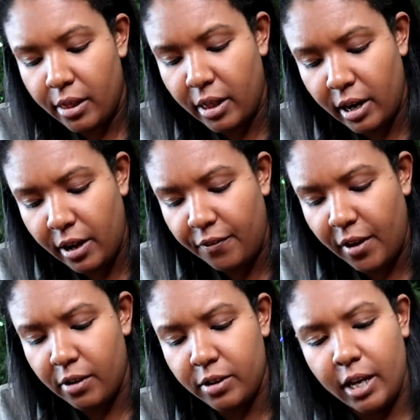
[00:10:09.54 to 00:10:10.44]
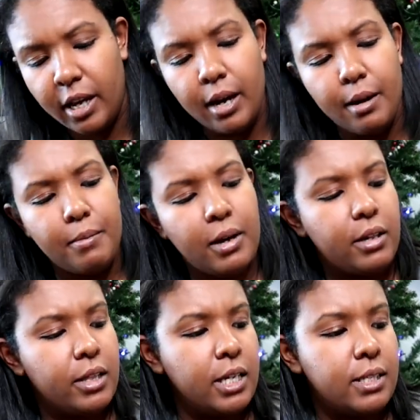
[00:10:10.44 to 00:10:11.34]
And then I found him
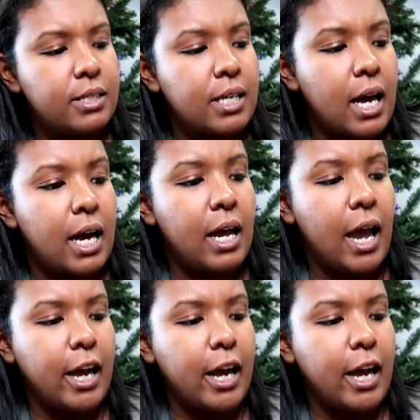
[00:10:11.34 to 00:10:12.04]
this uh,